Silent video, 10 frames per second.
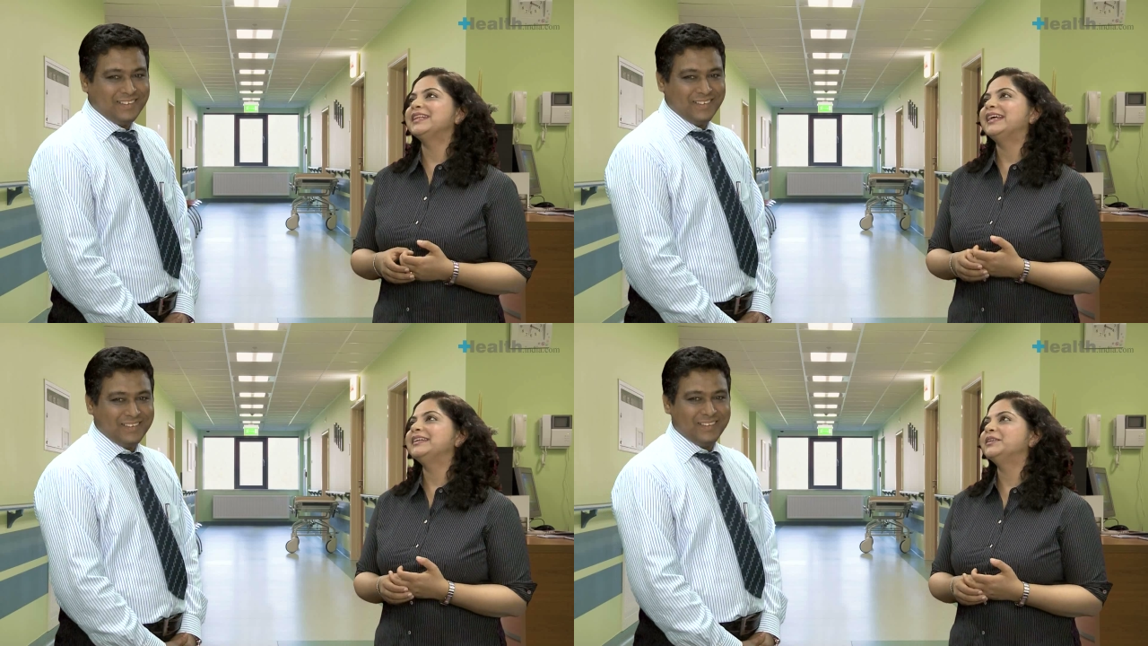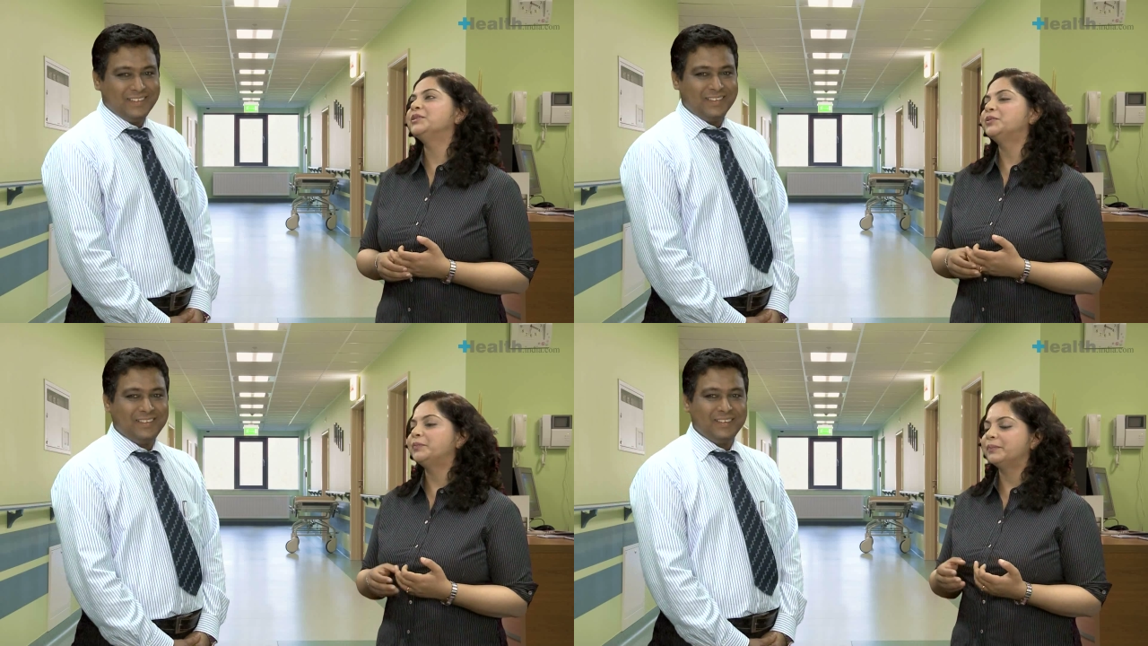Speaker 1: like, you
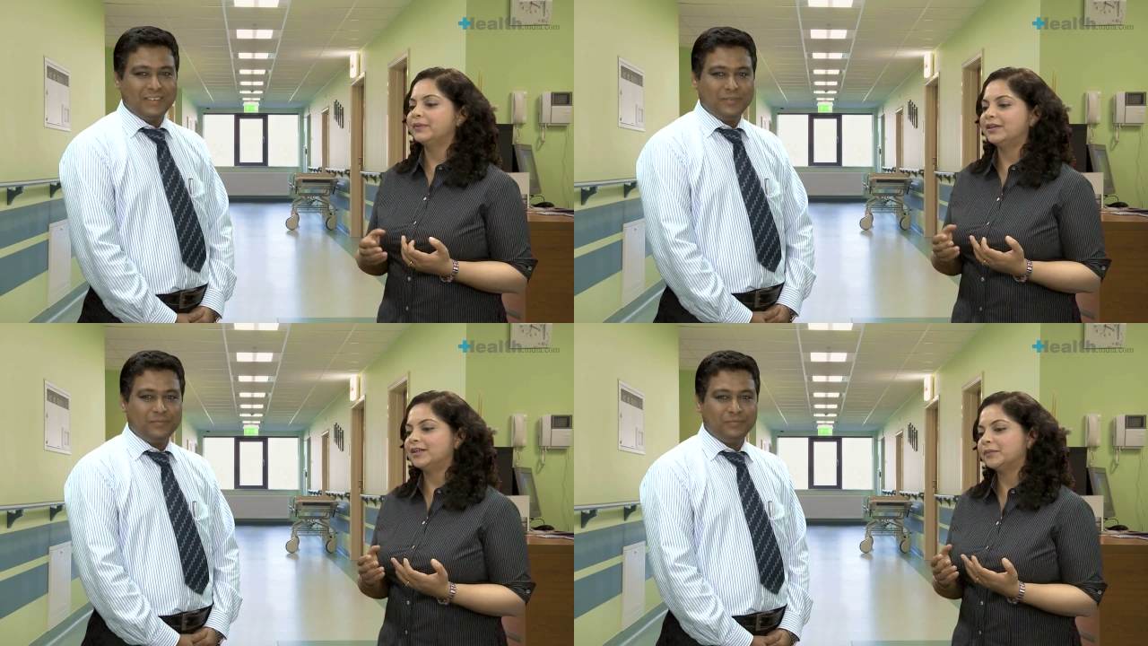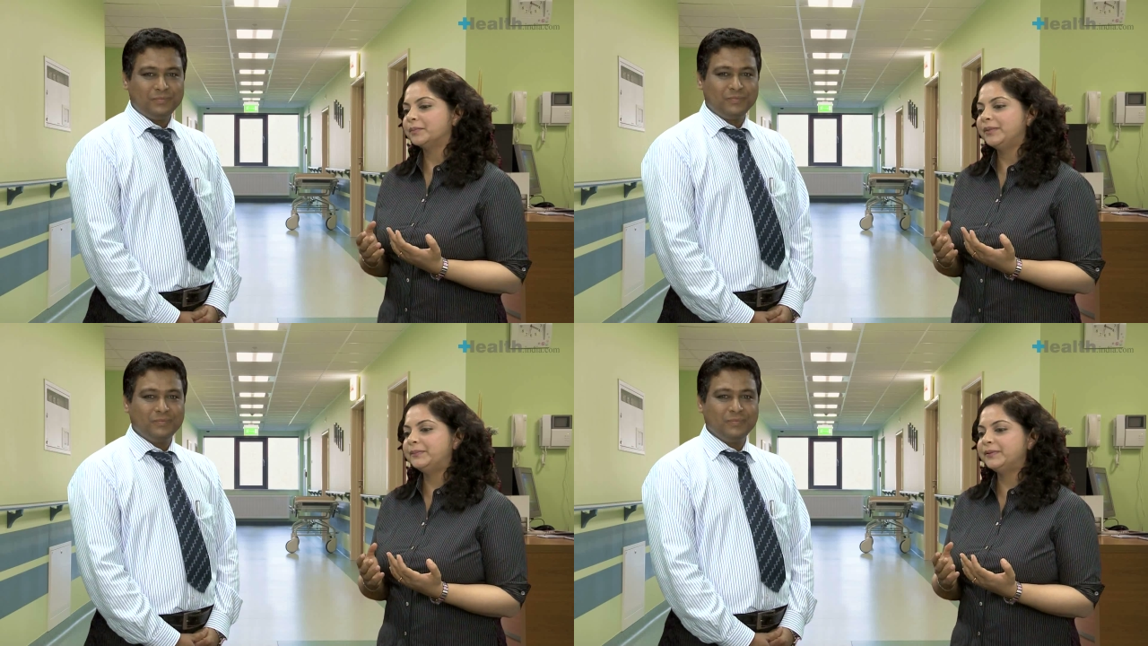know,
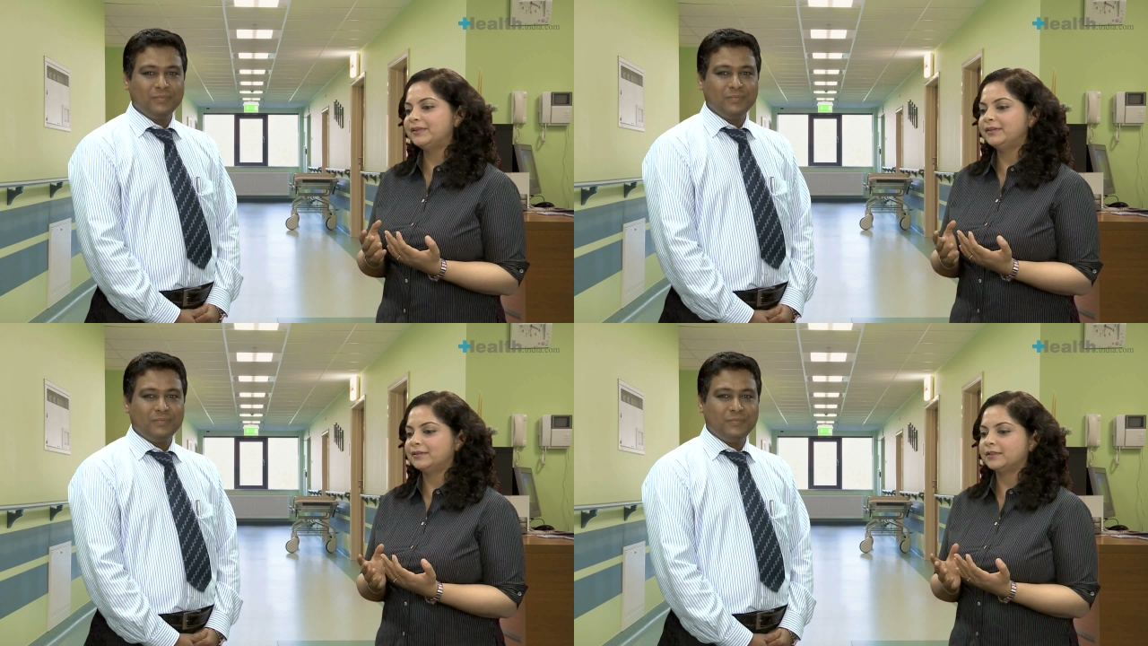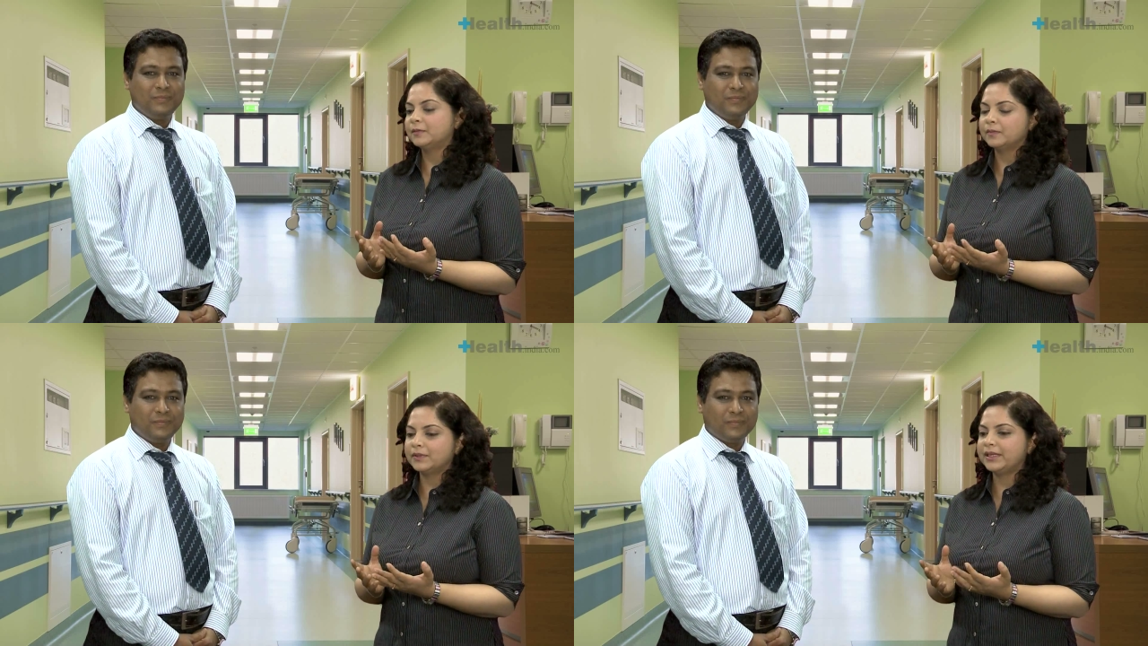people,
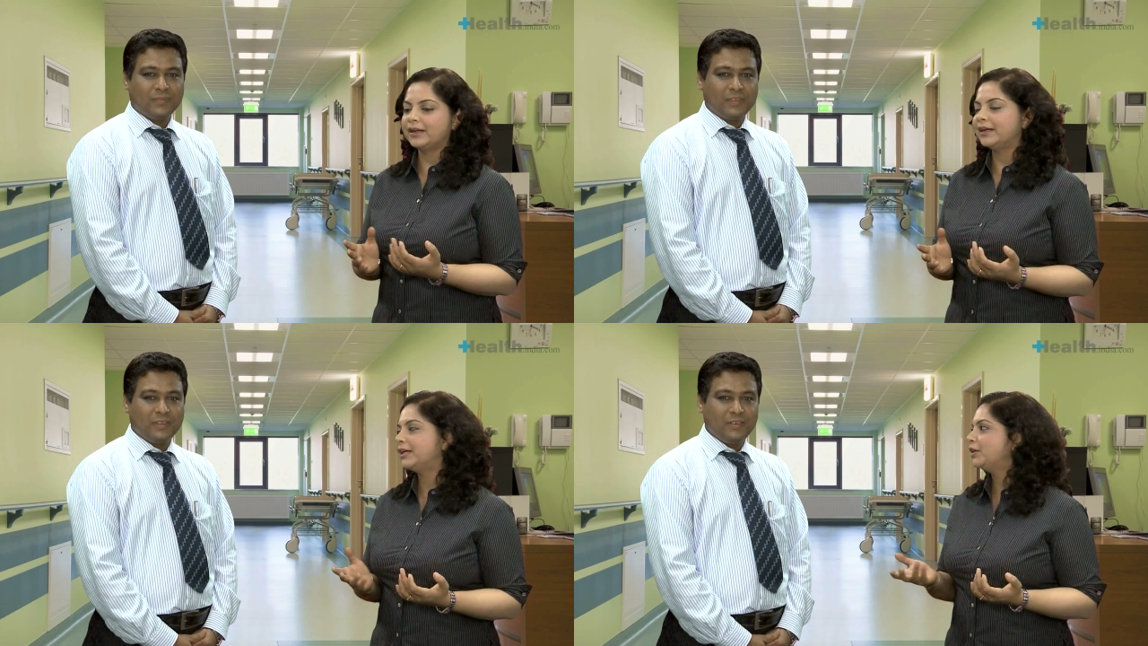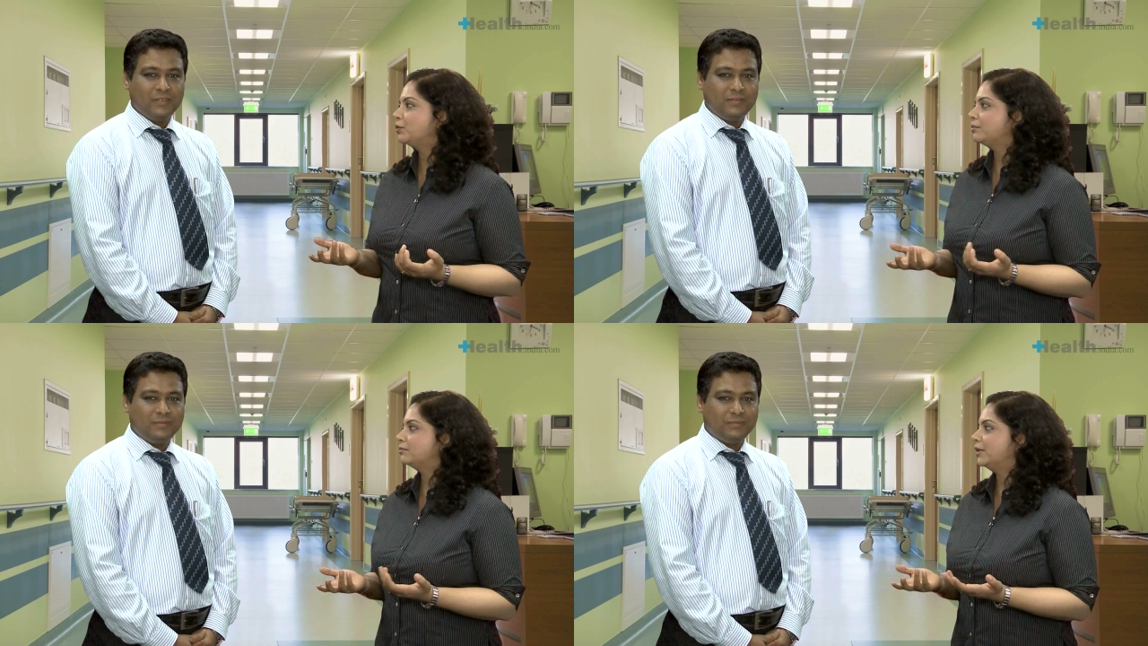they are ready
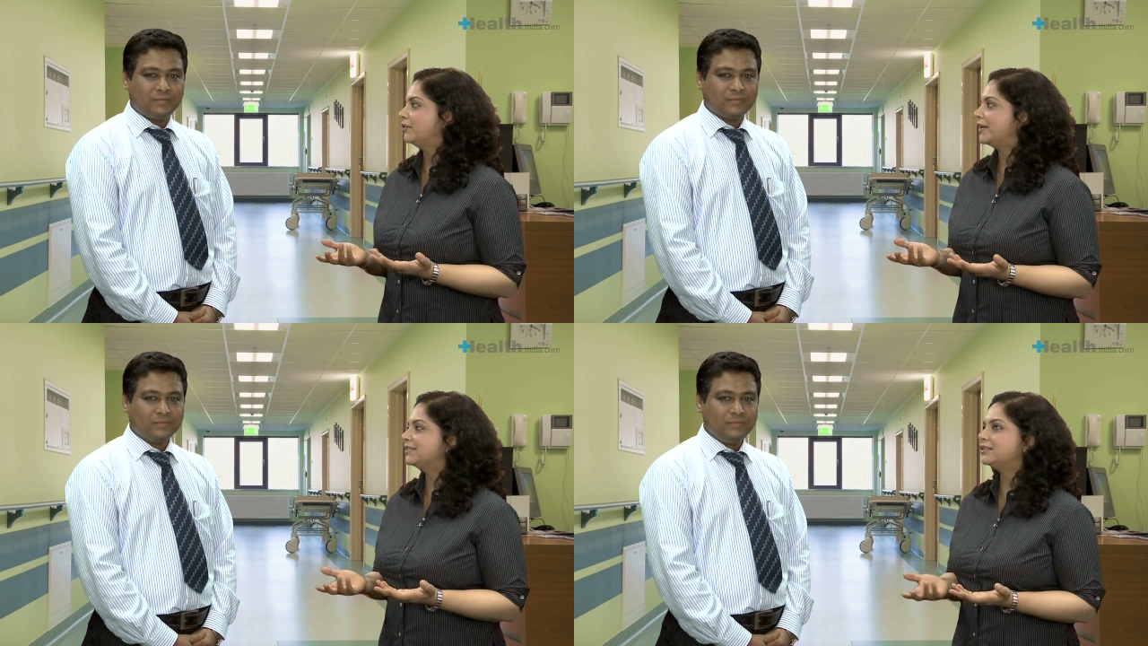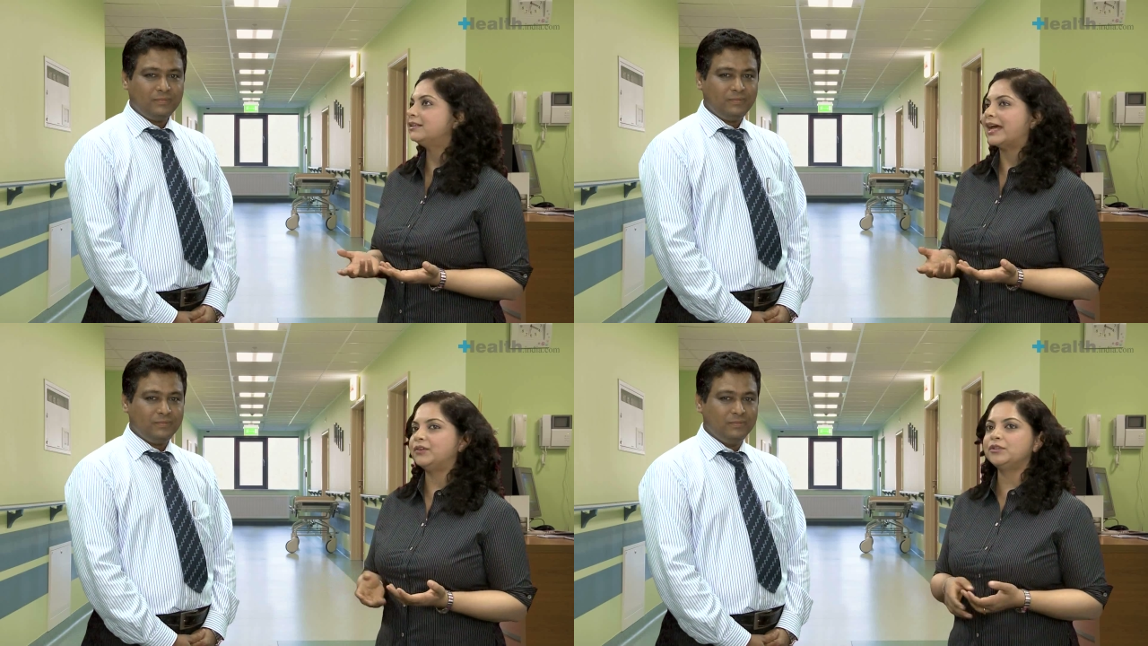to invest in
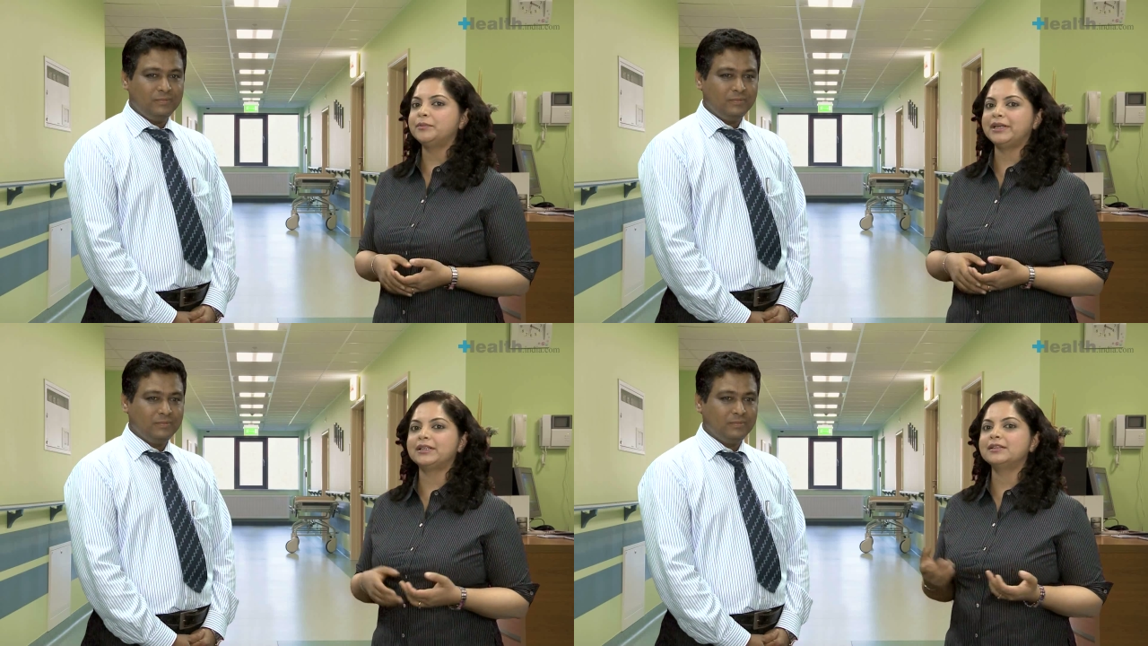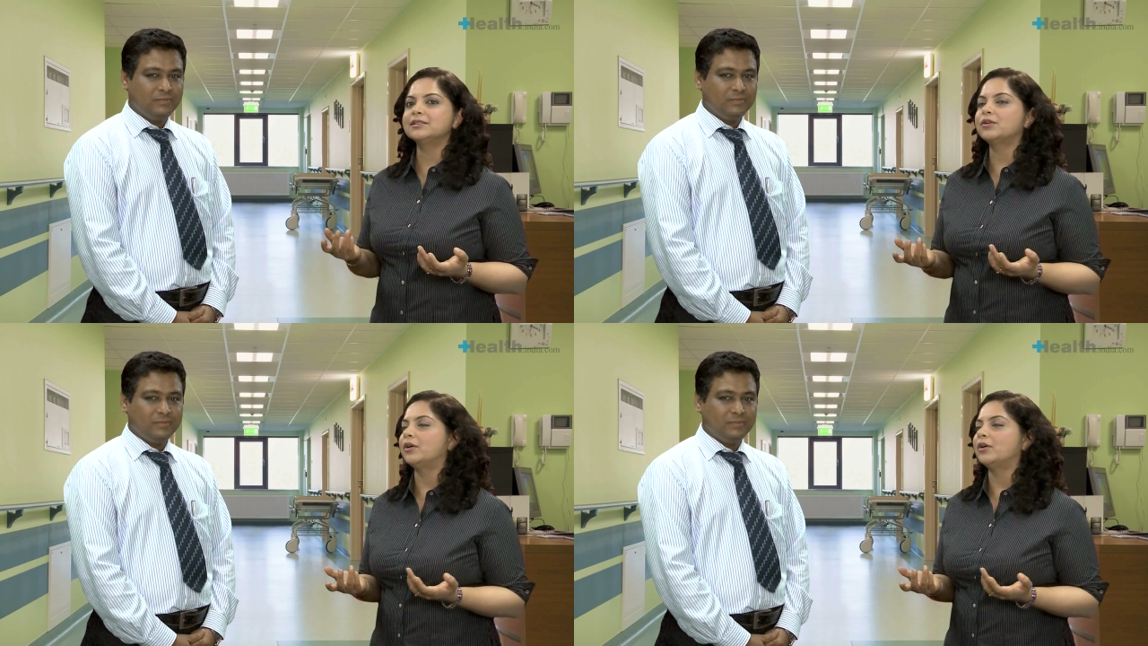annual maintenance